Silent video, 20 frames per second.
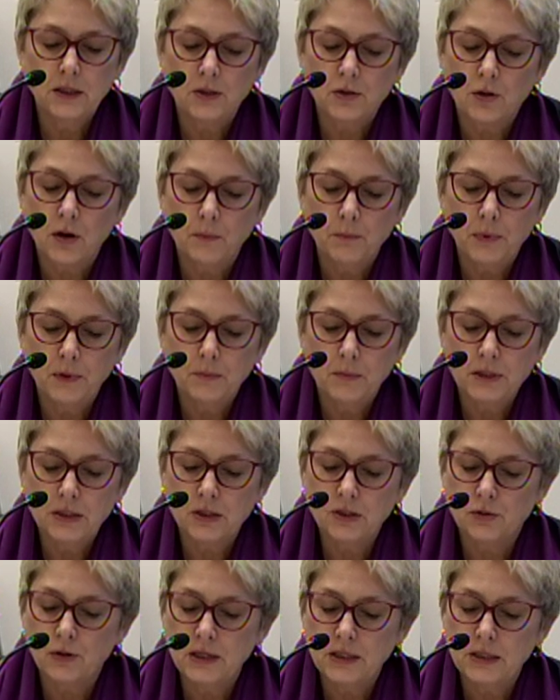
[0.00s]
Trump
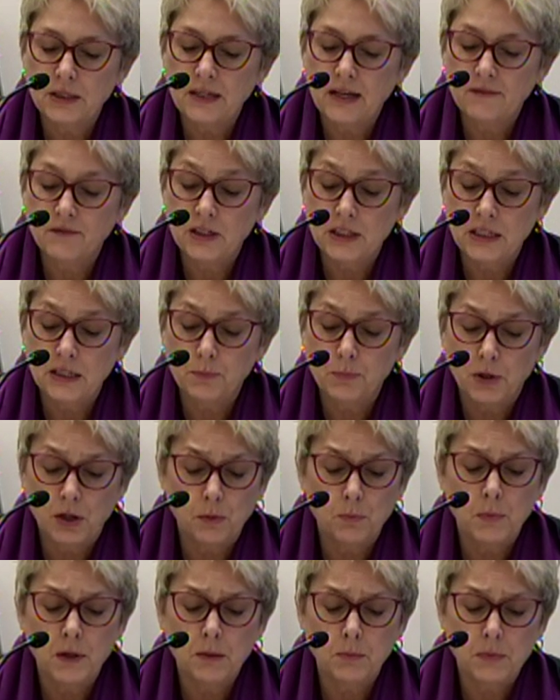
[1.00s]
administration have a deep
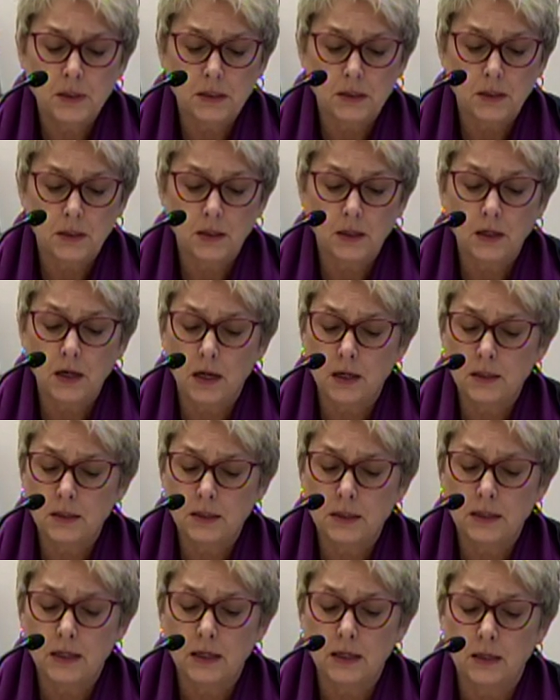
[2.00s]
commitment to the
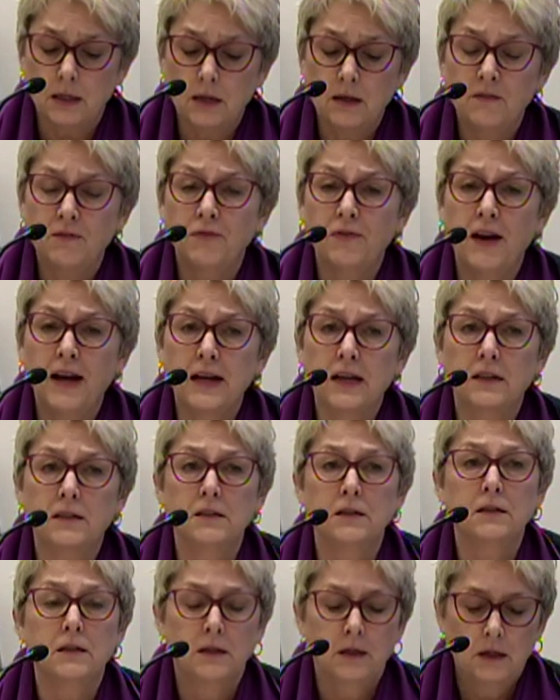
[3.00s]
continent. In
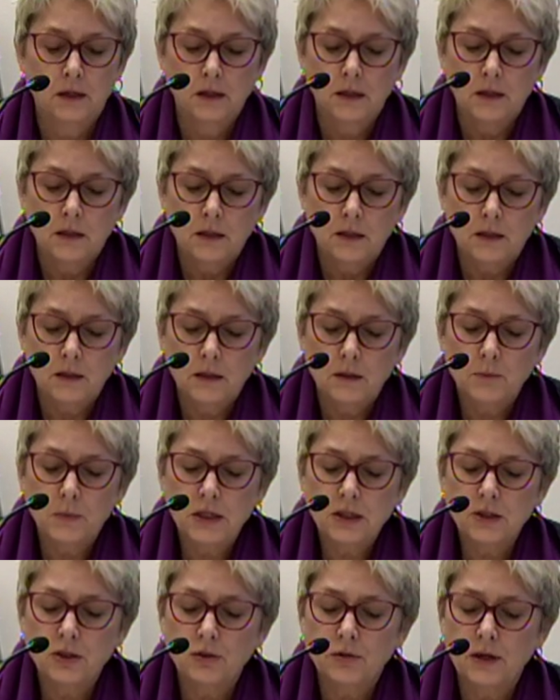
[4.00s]
fact, the
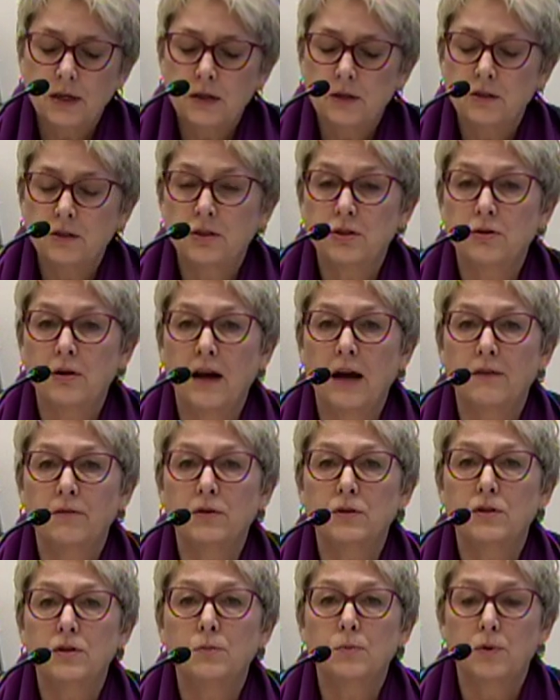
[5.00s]
administrator has
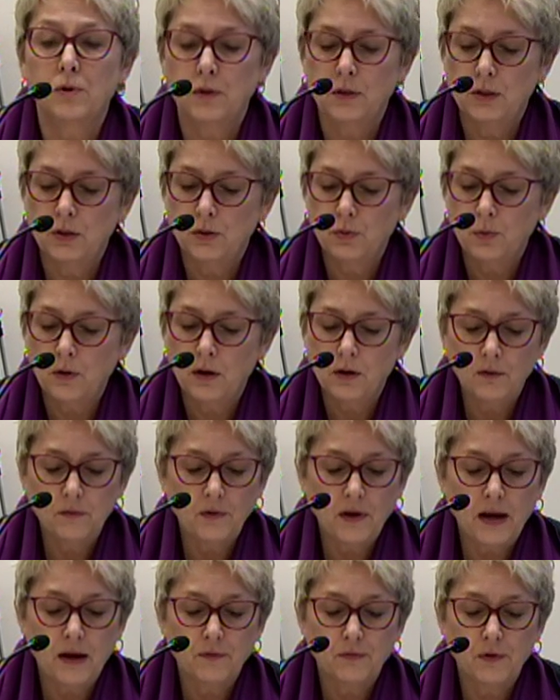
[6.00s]
traveled to more than 12
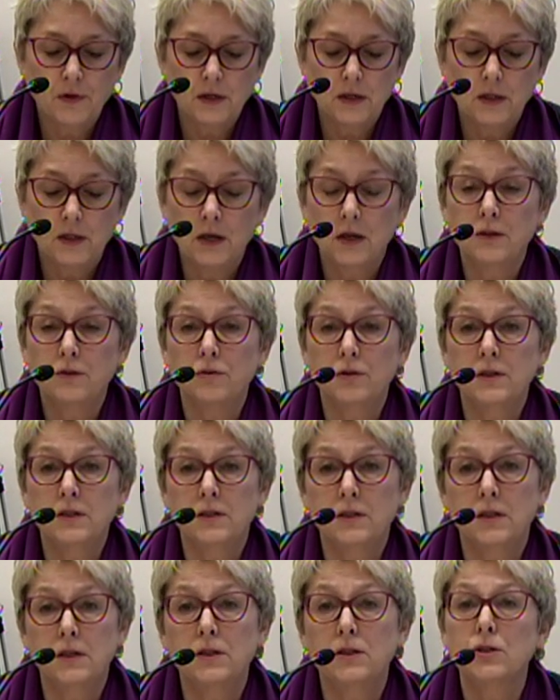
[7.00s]
African countries
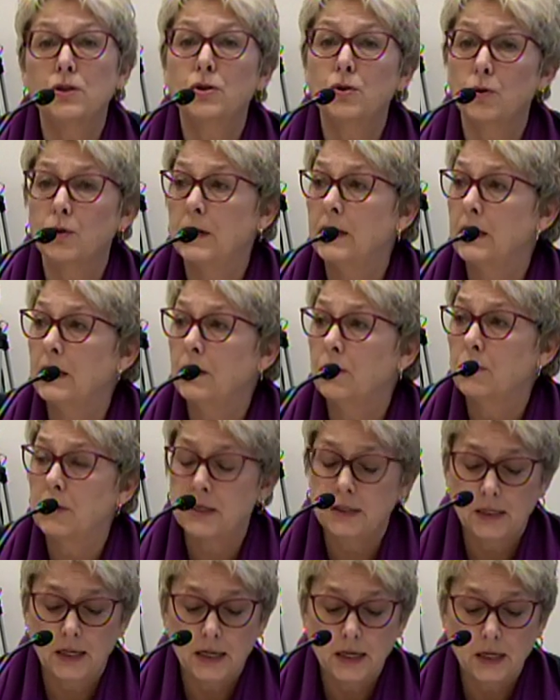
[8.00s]
since joining
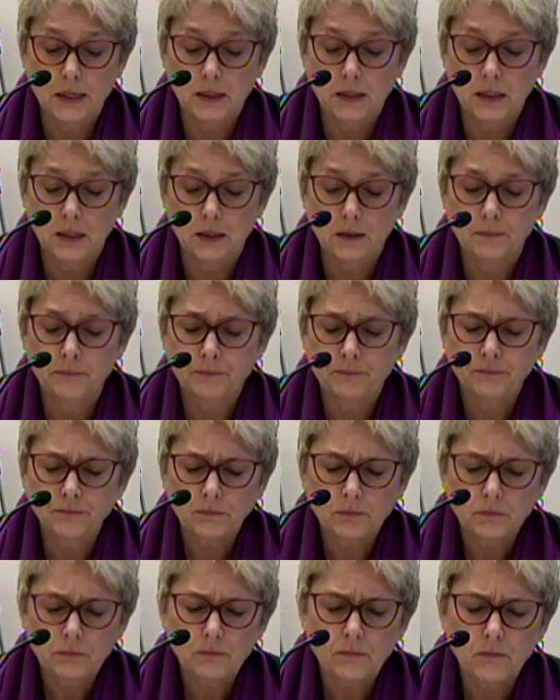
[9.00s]
USAID.
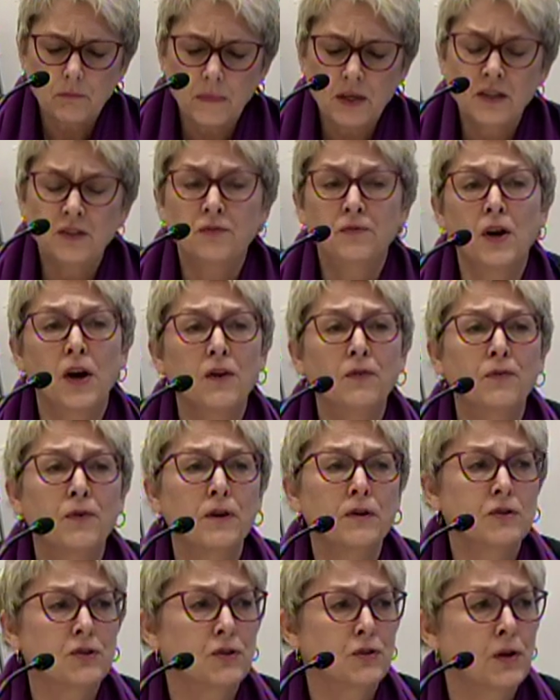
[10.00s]
His very
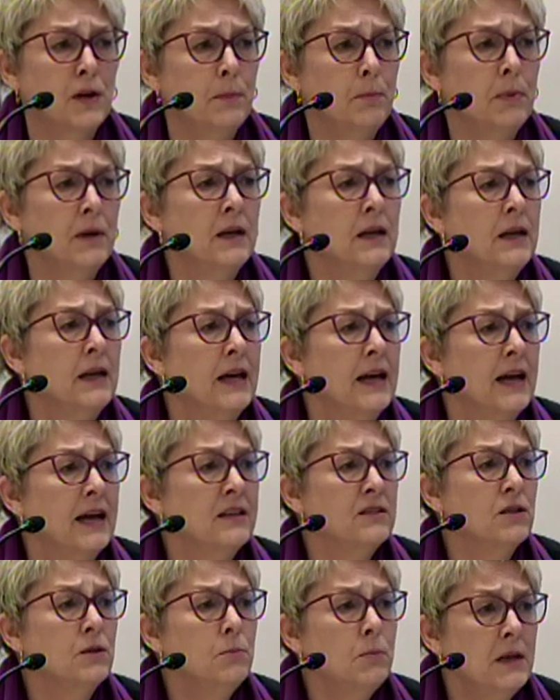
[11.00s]
first trip
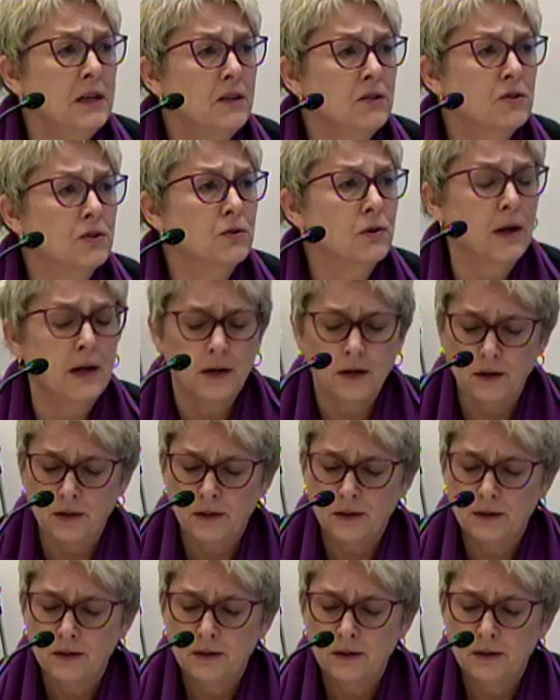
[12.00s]
as administrator